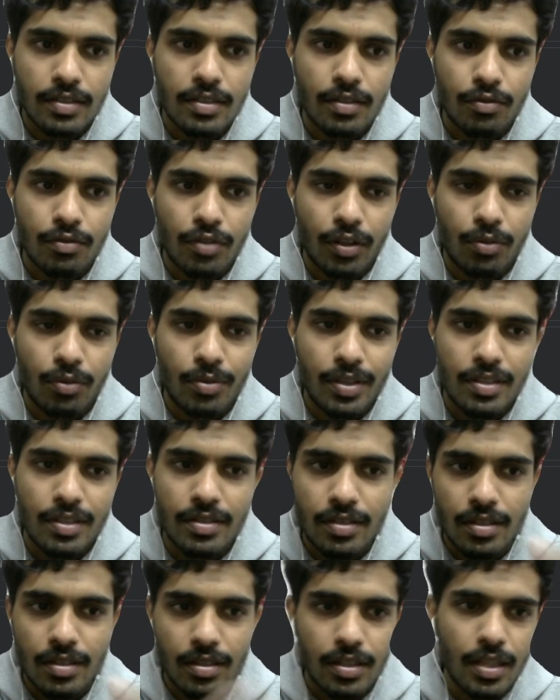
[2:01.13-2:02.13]
and
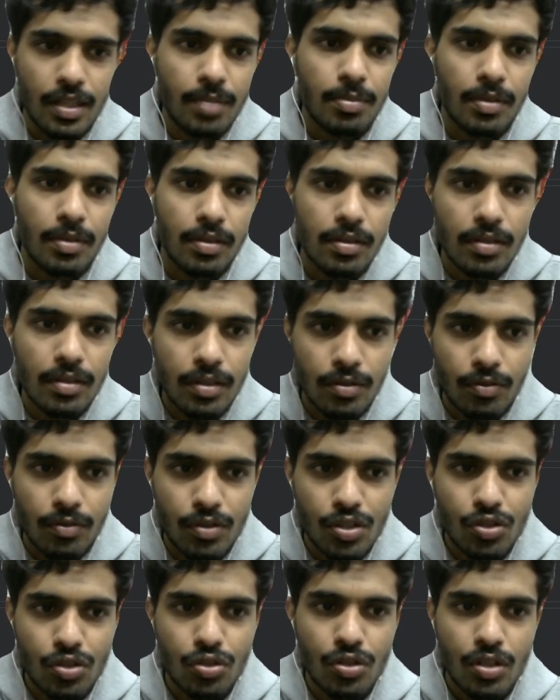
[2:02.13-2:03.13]
frequency table in
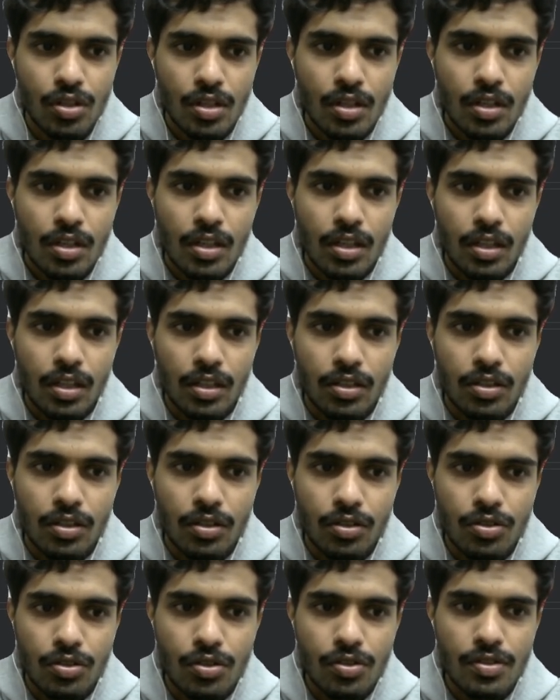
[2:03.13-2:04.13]
which it
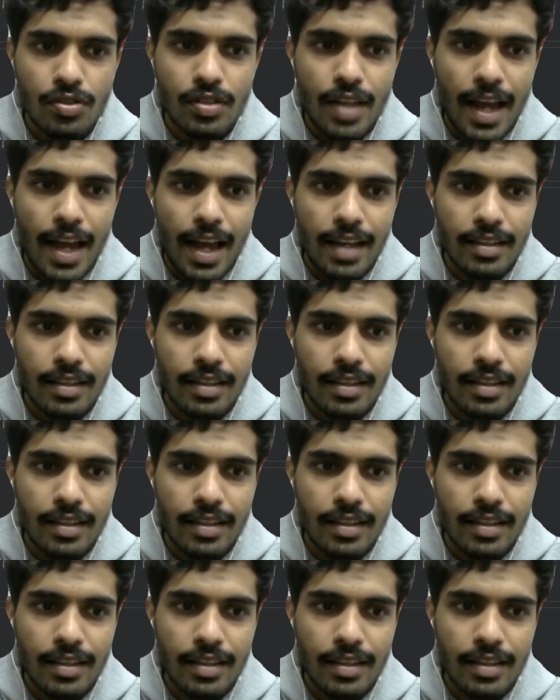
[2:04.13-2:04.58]
just